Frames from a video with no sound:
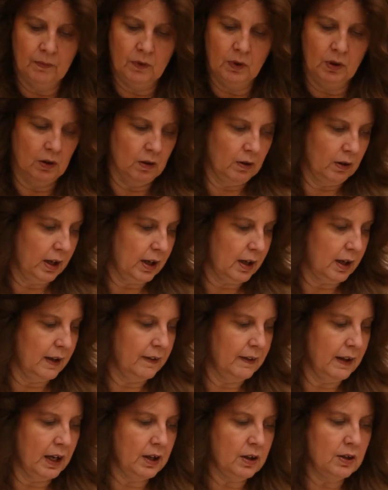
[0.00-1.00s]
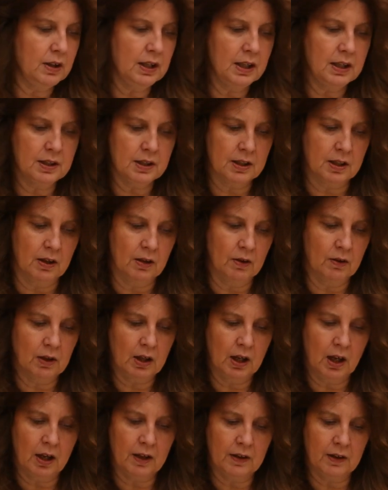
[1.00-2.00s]
Alright, and then you need to
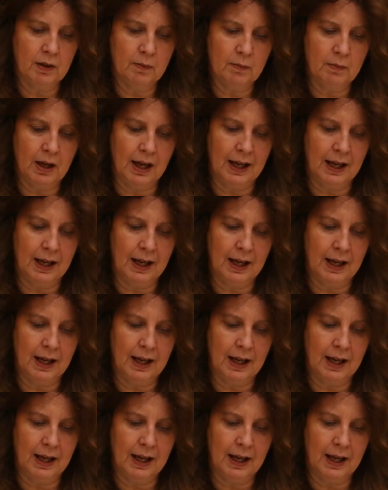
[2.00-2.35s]
cut them